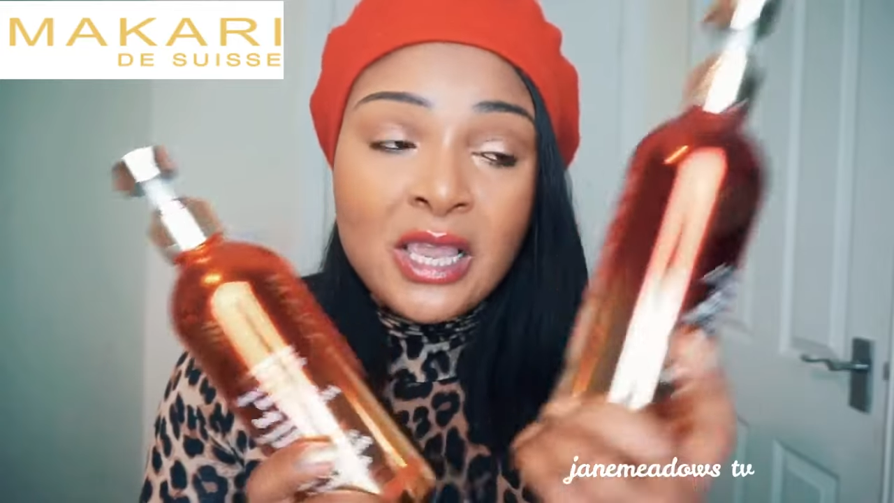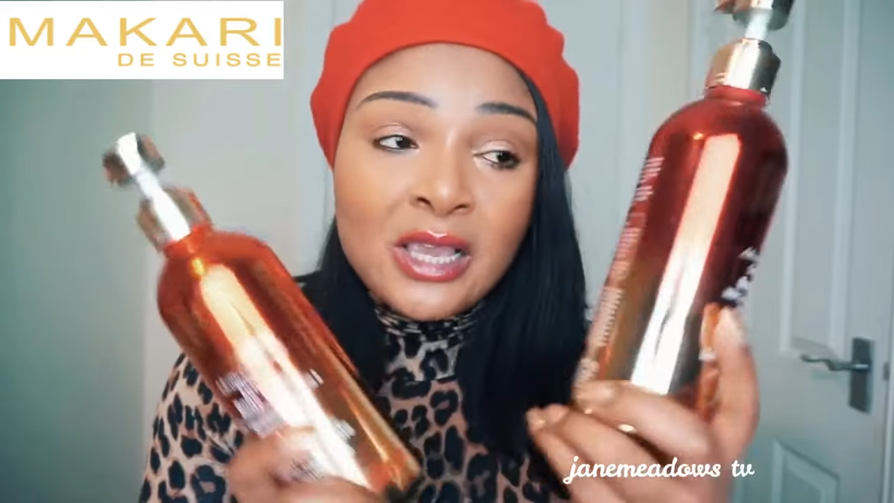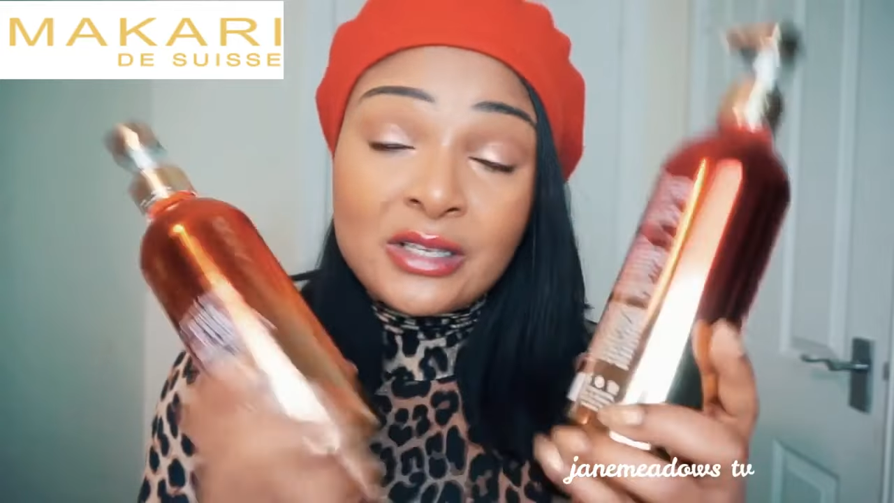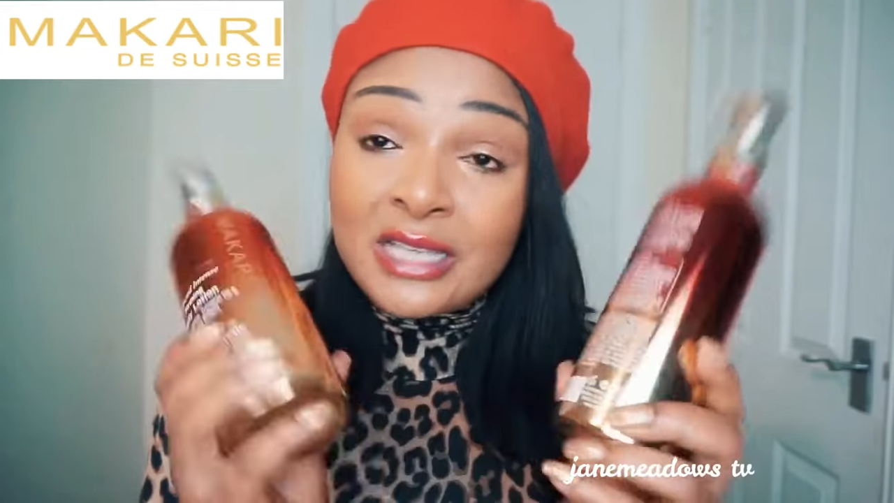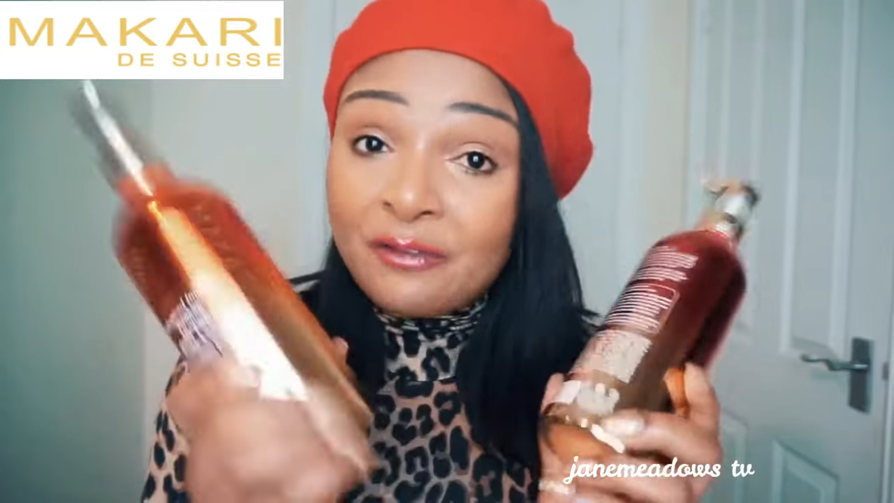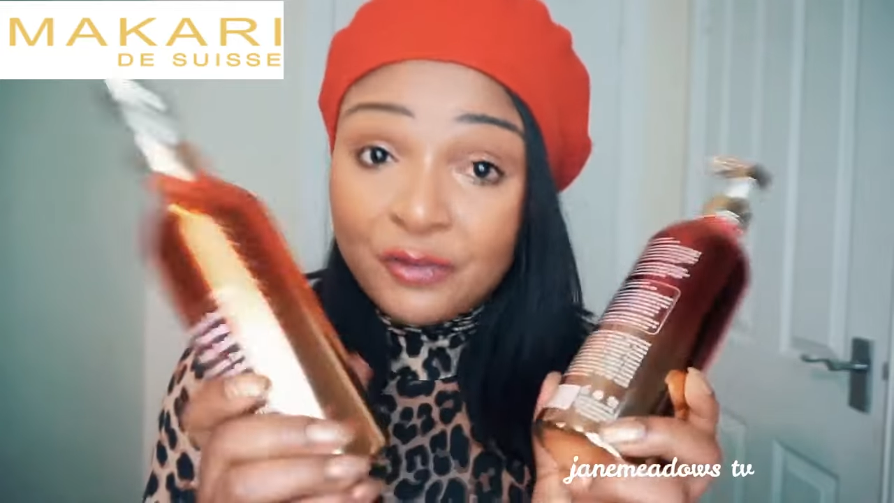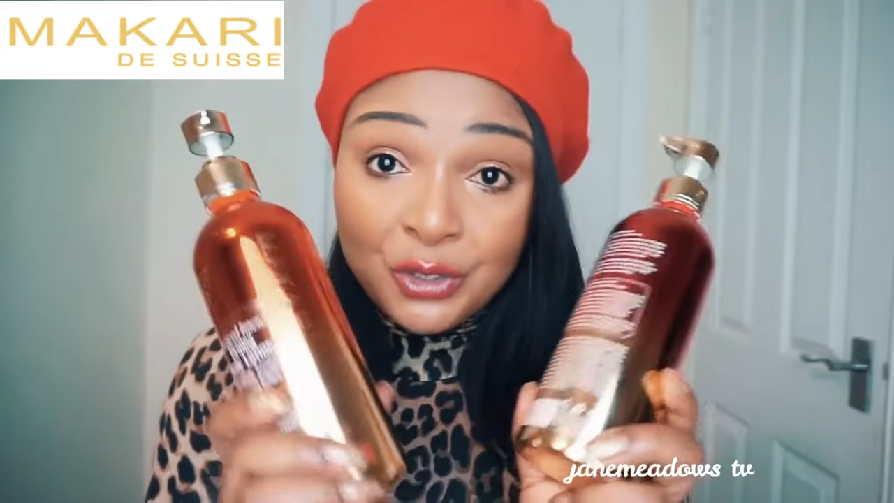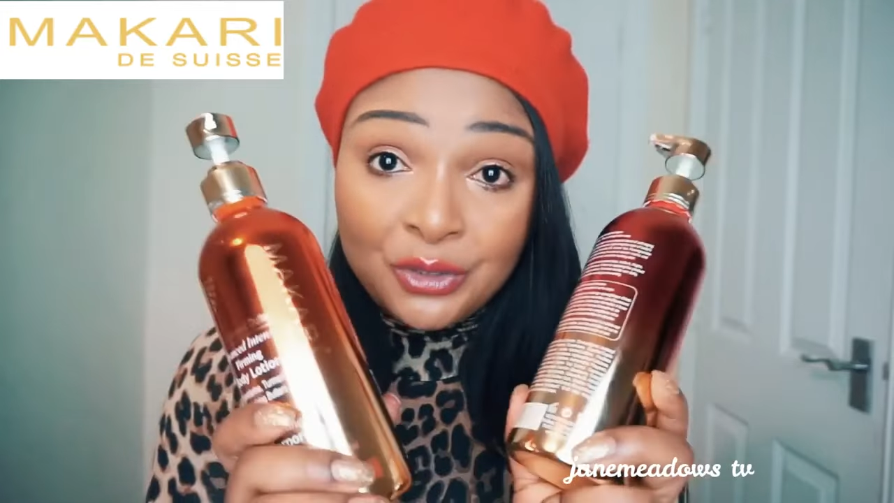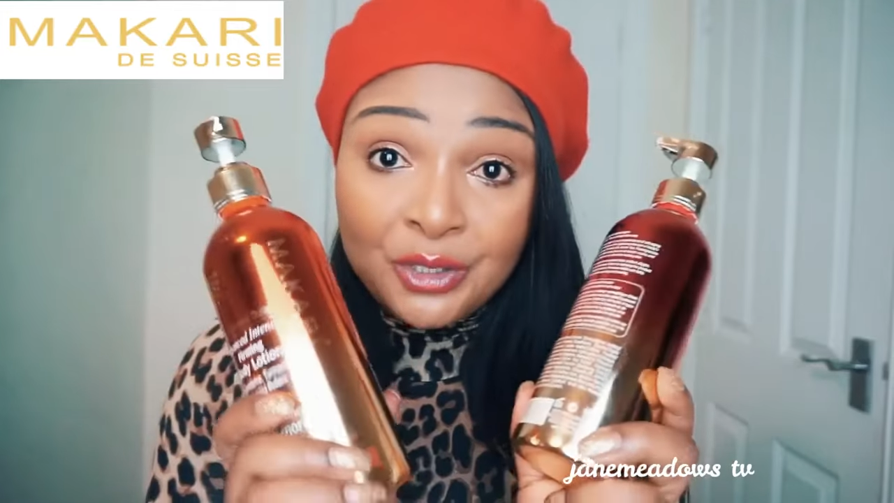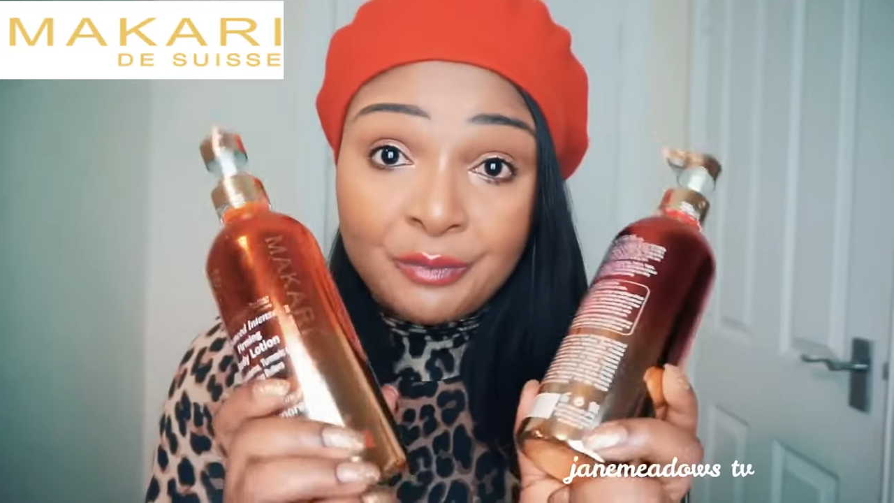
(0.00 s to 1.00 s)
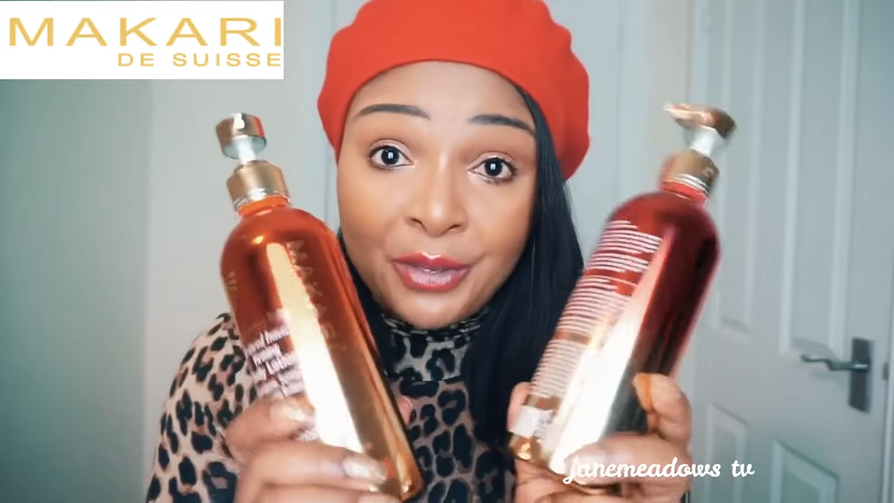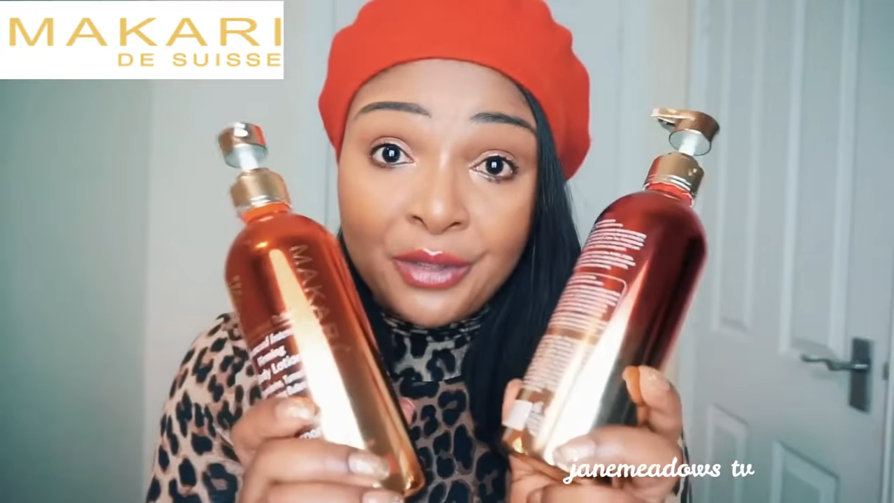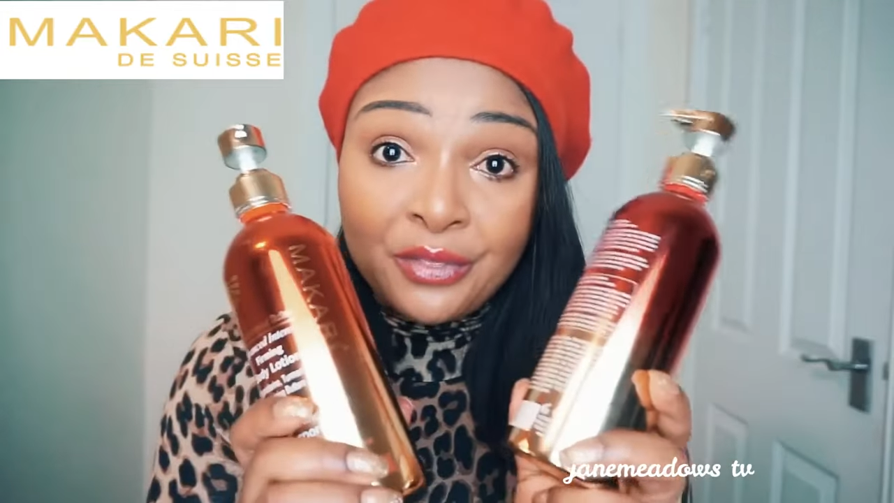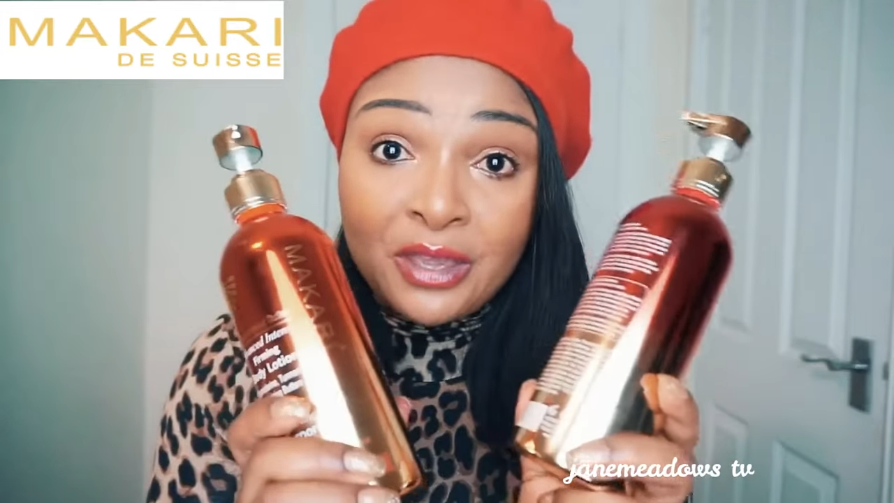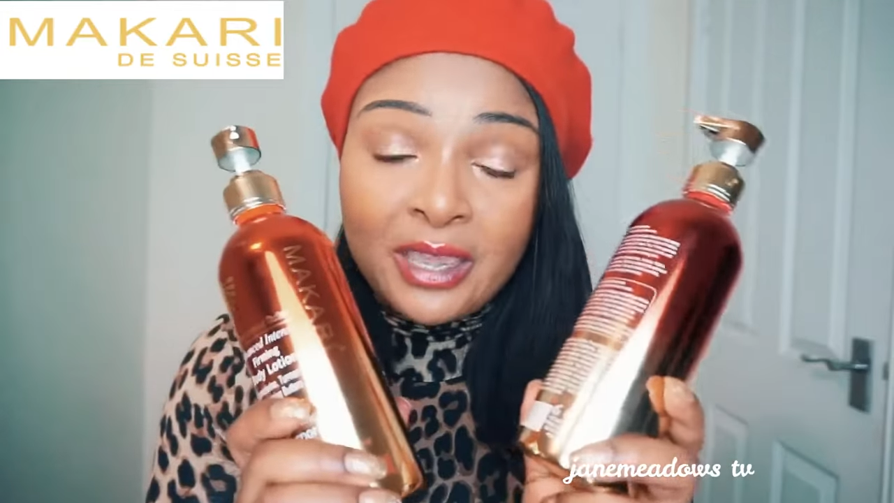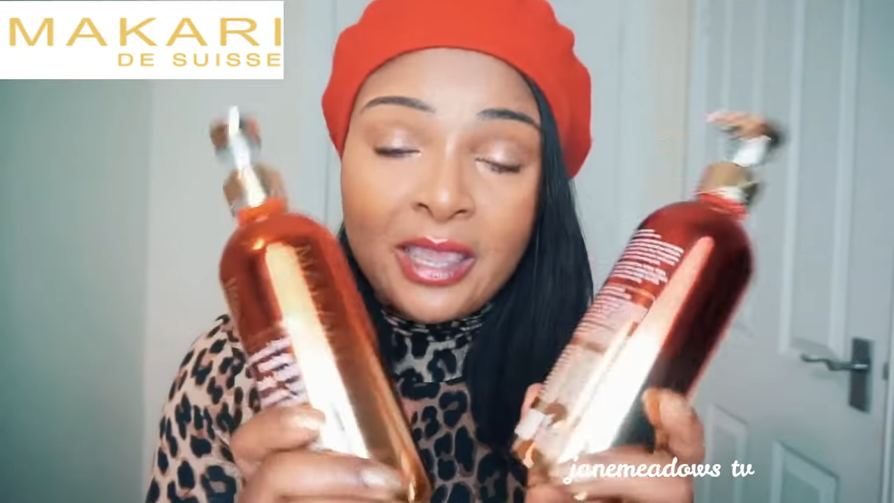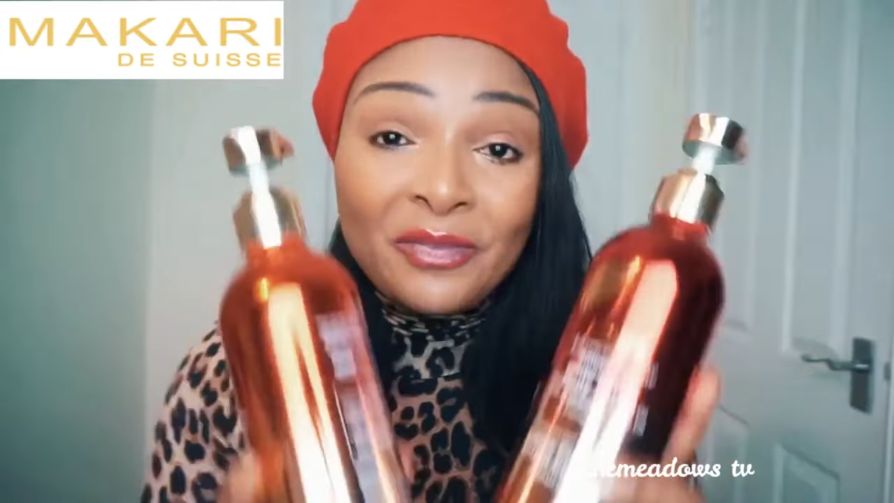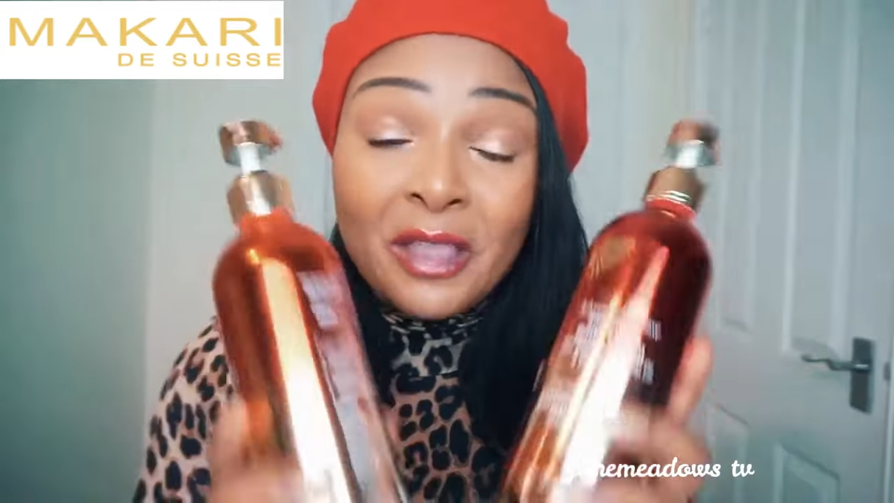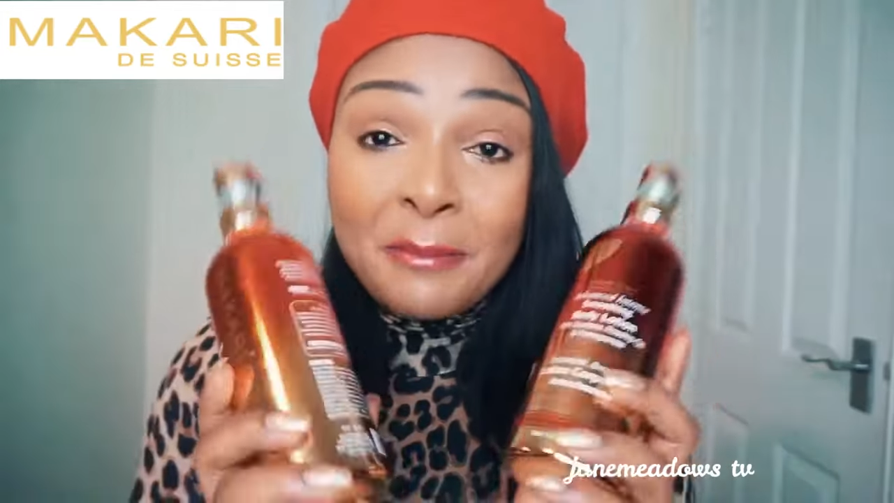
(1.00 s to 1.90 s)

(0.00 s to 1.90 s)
because I've used both, okay?